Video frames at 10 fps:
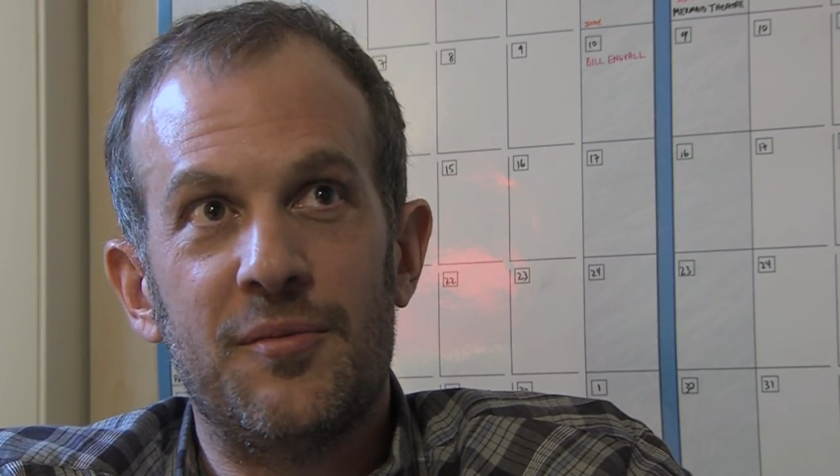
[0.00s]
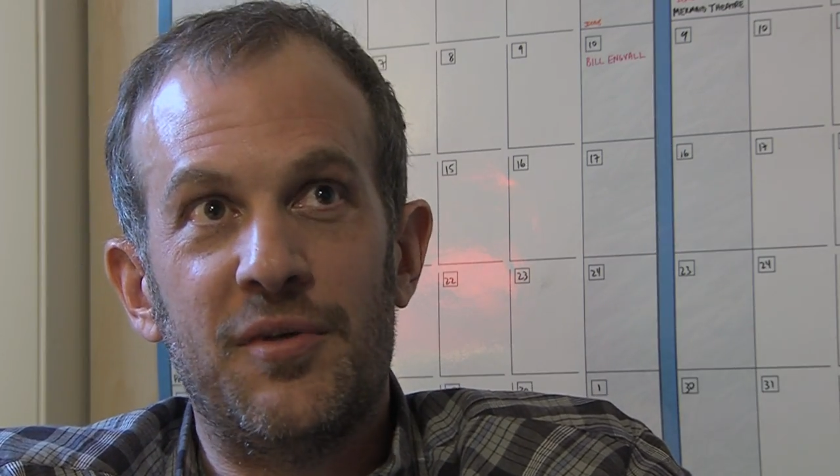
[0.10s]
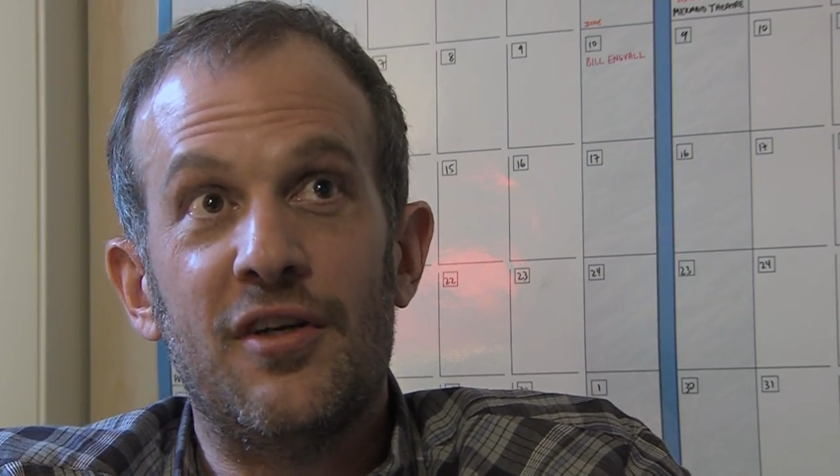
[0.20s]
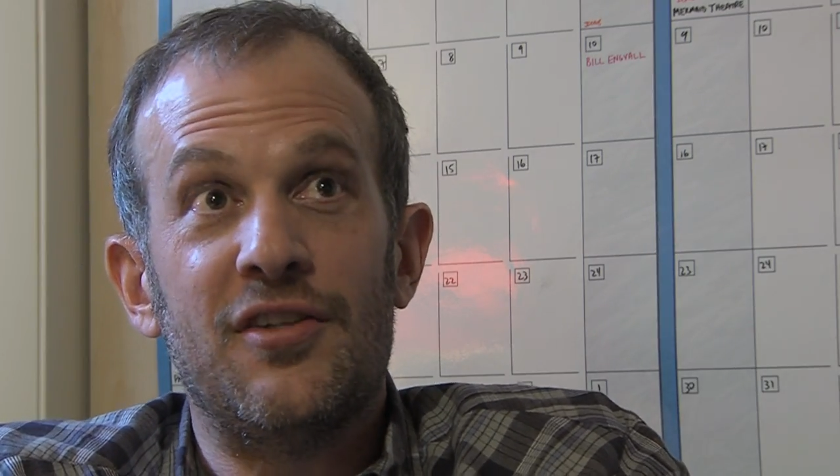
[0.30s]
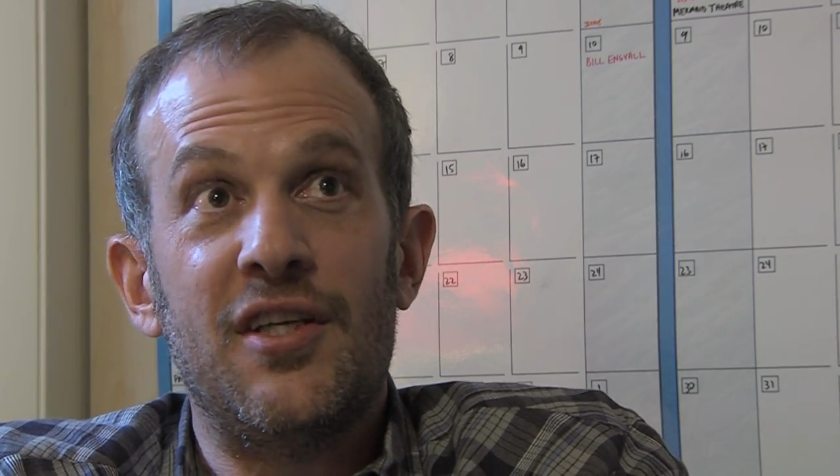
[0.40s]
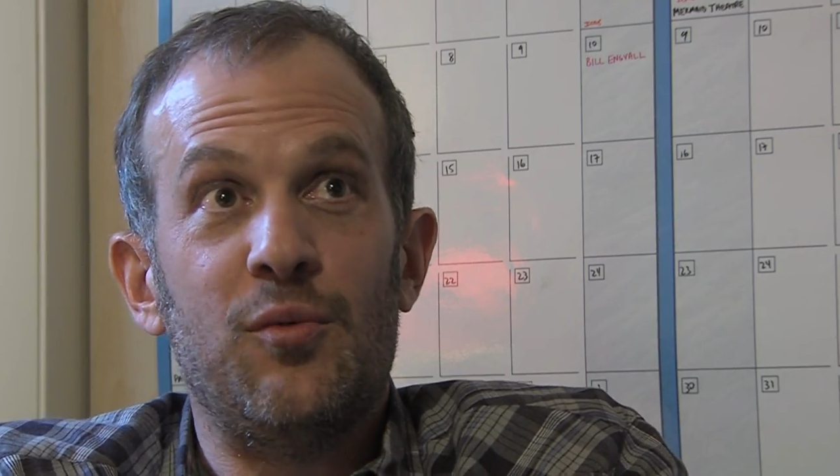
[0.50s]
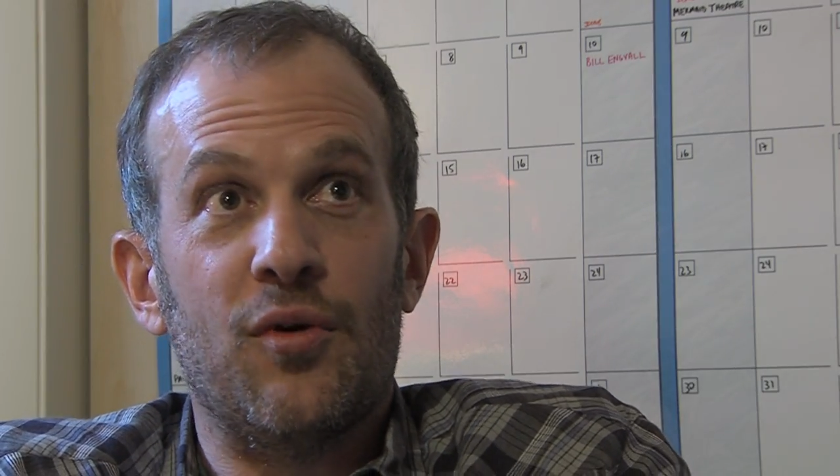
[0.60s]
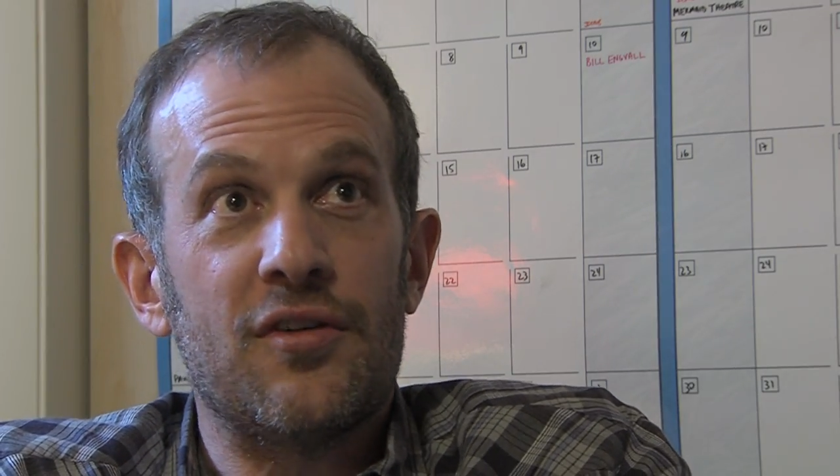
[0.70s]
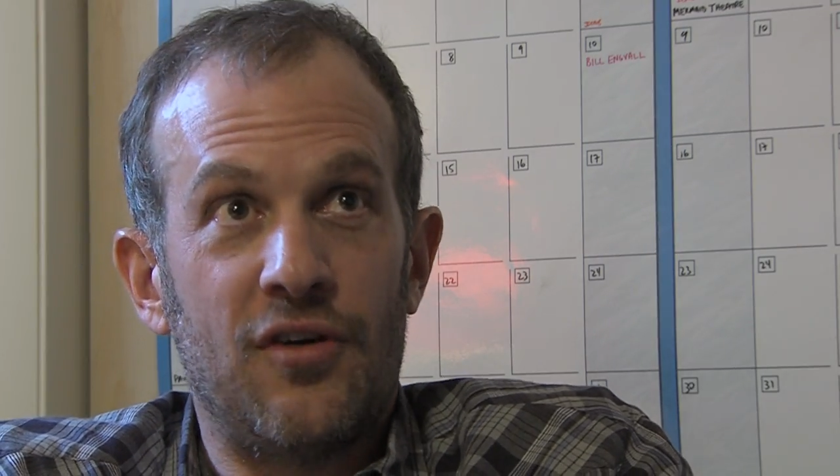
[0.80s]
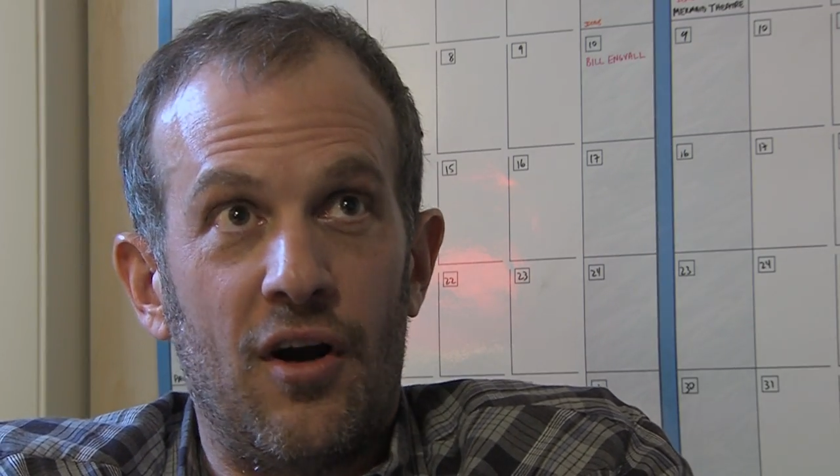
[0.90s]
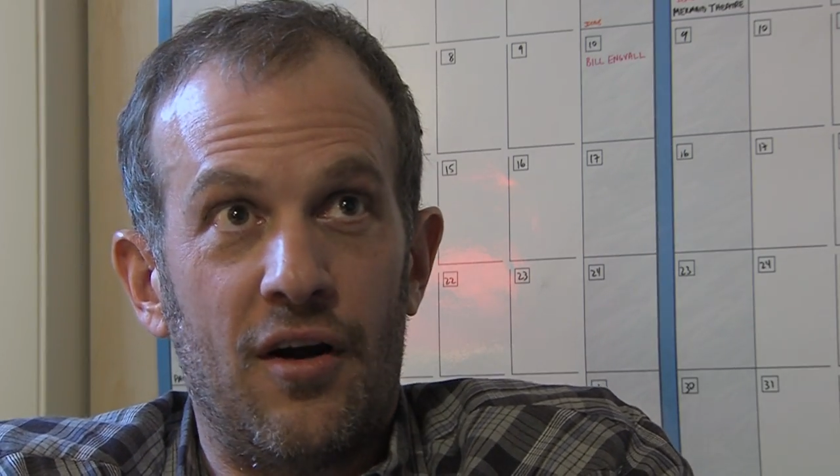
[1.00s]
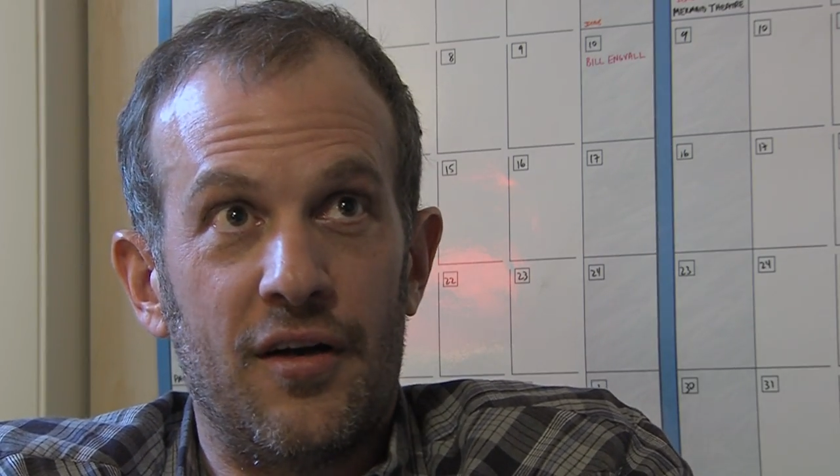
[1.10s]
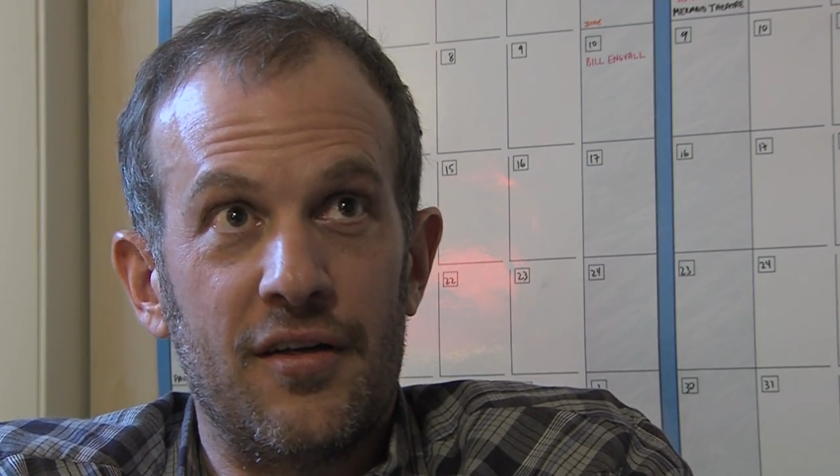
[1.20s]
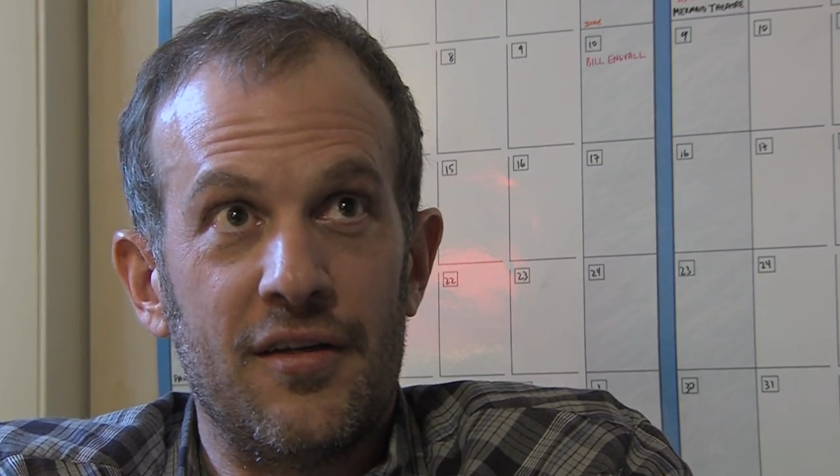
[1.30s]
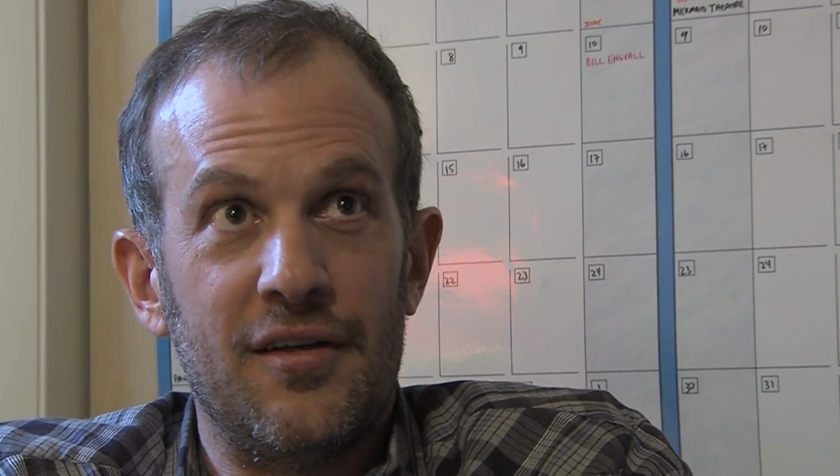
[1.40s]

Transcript: because he worked hard.